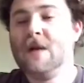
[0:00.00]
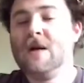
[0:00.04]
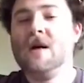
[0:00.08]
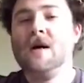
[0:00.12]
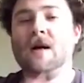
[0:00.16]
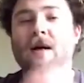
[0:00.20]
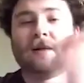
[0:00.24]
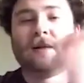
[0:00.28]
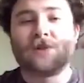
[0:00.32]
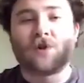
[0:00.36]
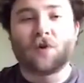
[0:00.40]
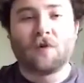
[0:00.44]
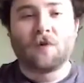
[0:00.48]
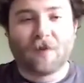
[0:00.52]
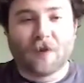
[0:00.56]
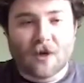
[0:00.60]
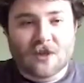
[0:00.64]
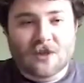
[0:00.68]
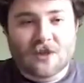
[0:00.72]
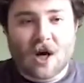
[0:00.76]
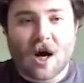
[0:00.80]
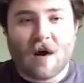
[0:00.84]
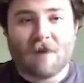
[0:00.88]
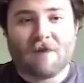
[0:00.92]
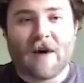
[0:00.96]
So
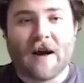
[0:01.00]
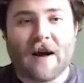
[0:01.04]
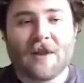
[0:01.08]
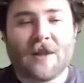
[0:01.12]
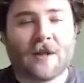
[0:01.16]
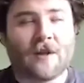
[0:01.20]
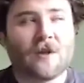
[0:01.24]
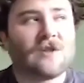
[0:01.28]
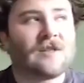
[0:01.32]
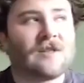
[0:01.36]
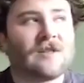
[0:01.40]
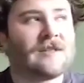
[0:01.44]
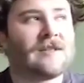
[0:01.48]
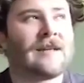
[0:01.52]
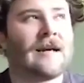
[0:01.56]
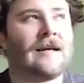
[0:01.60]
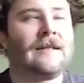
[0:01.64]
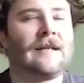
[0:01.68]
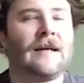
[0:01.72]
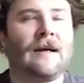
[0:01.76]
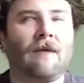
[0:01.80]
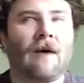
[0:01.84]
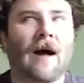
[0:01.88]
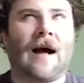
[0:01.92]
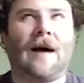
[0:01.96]
first off, I think there's this
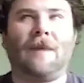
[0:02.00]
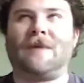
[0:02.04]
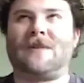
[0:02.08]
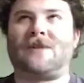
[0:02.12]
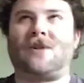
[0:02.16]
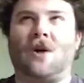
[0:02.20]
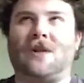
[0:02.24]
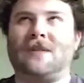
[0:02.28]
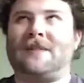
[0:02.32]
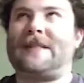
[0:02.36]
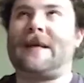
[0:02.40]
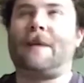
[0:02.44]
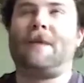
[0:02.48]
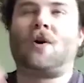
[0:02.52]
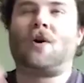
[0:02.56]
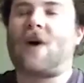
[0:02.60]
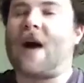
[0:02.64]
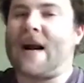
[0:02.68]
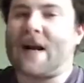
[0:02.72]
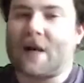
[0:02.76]
idea, it's called democratic